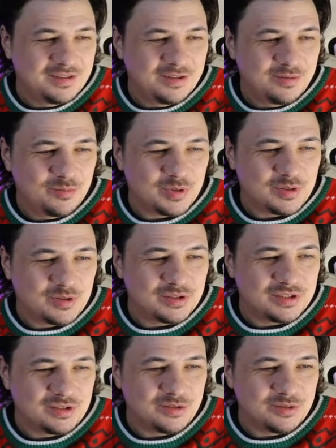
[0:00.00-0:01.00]
because
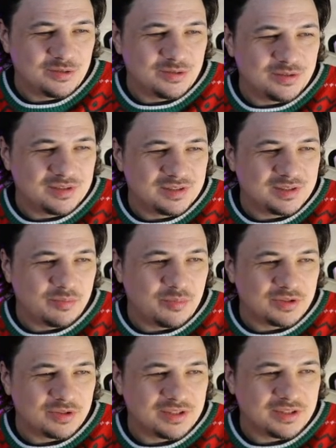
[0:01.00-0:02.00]
it should
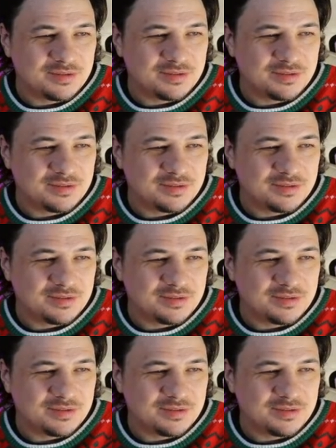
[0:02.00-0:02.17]
support us.